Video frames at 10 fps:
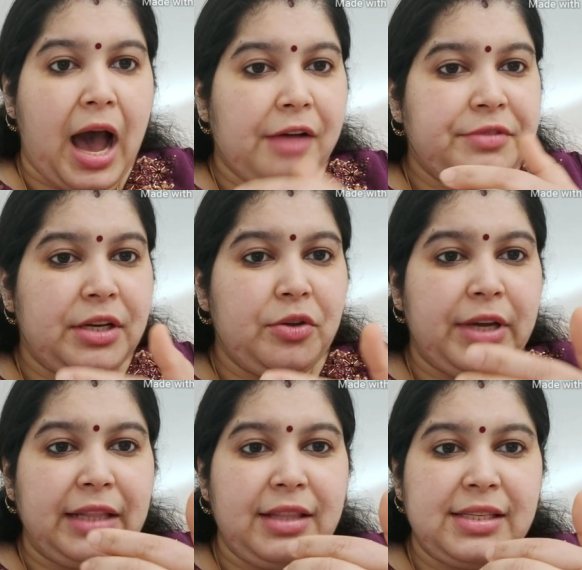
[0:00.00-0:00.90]
After
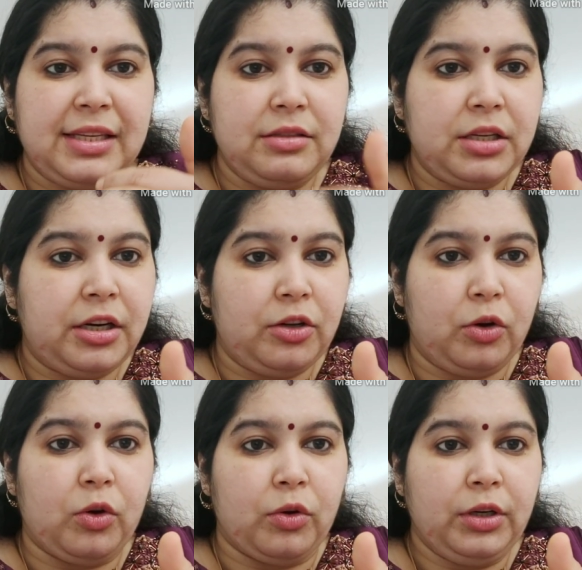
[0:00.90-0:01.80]
you get the sintered
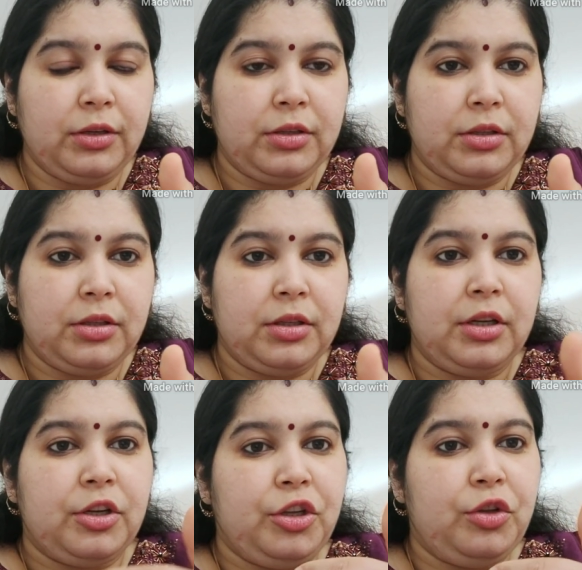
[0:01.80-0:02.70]
ore,
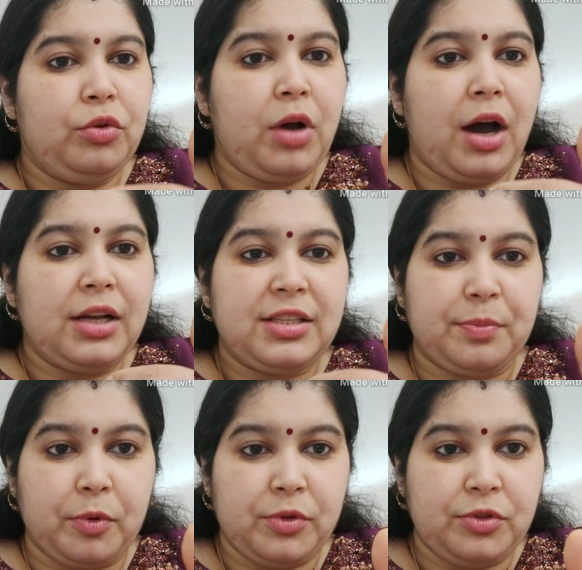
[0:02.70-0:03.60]
you are
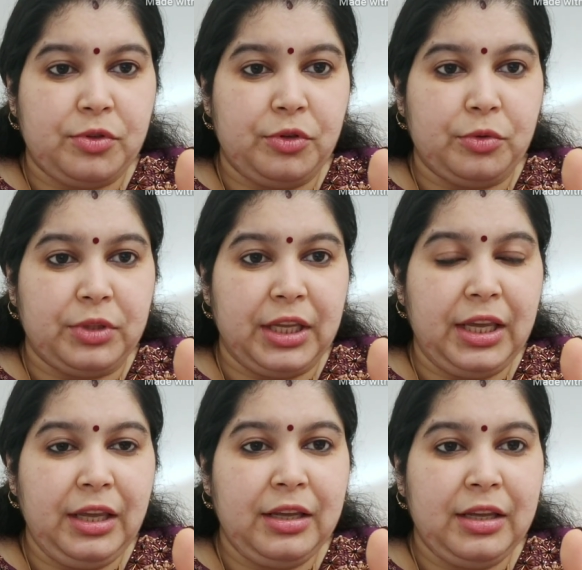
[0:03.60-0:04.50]
supposed to do
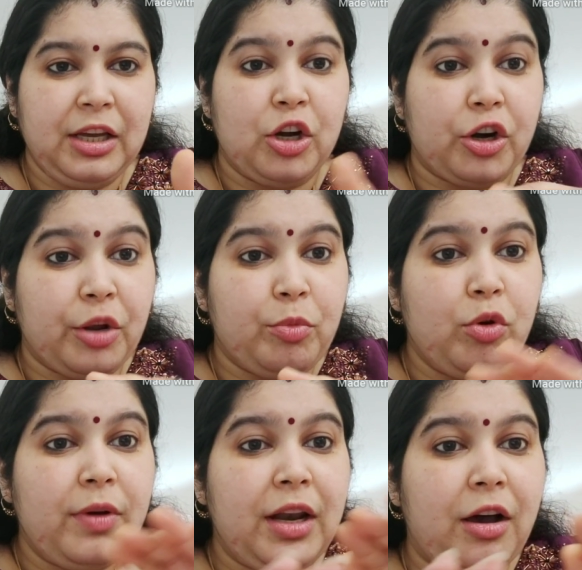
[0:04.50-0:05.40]
the
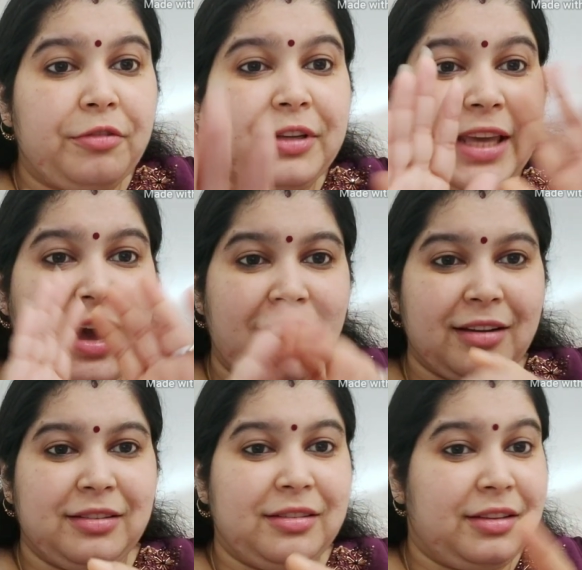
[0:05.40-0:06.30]
removal of
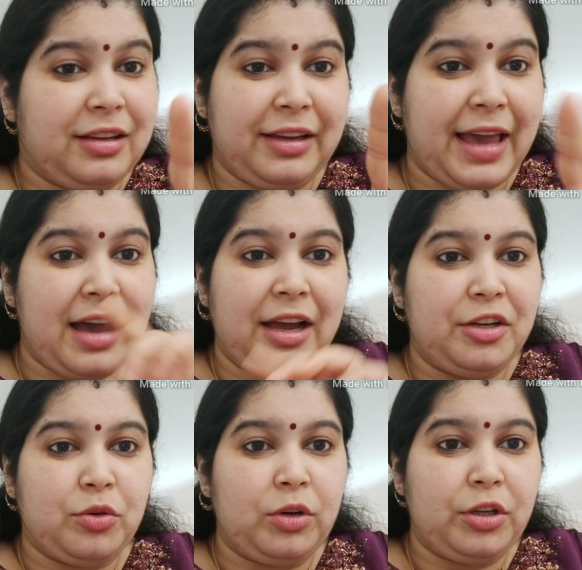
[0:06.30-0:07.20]
gangue. Gangue, I
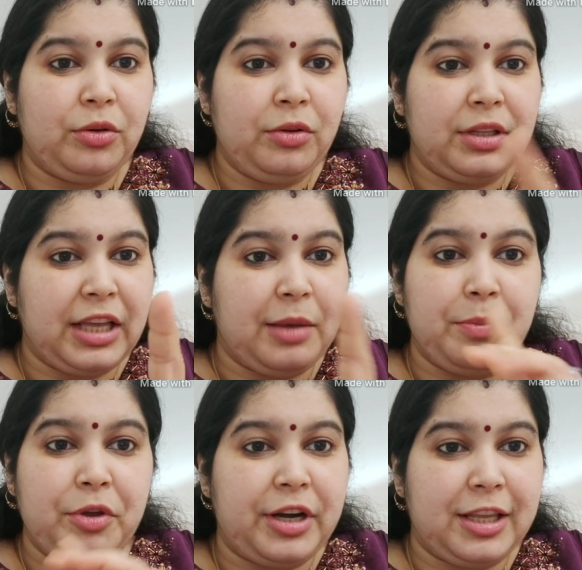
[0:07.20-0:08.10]
told you, the
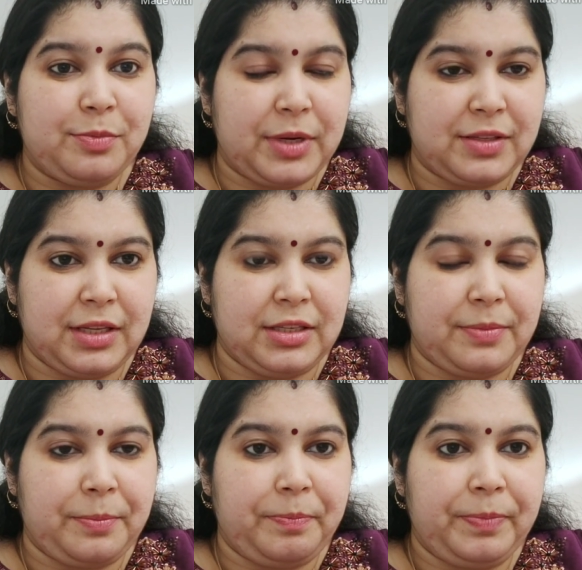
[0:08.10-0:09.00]
impurity is present.
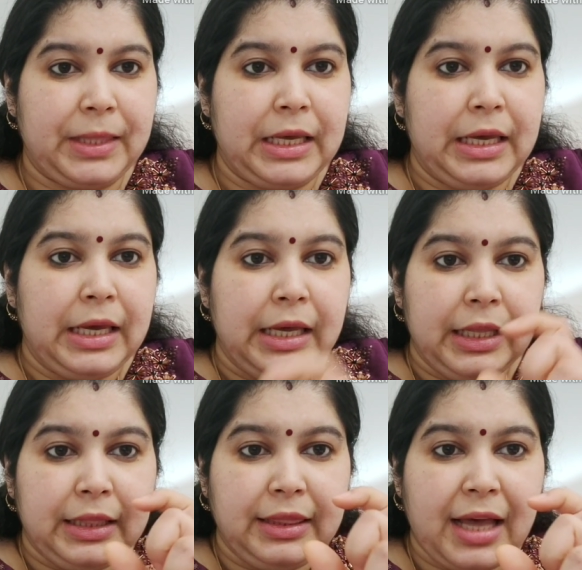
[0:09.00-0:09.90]

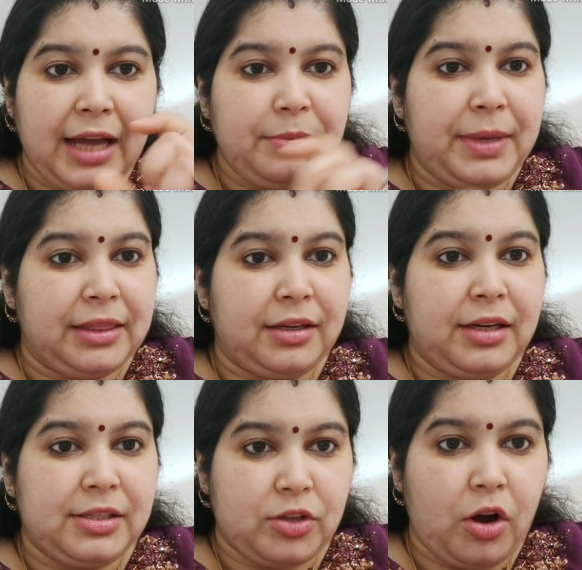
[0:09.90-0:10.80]
That
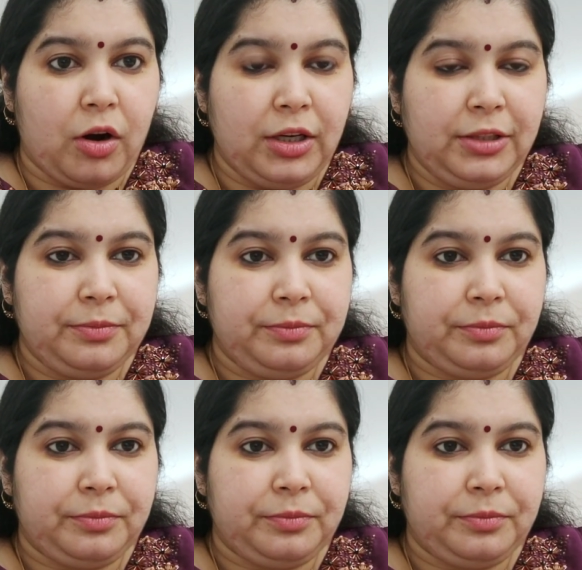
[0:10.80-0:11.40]
method is called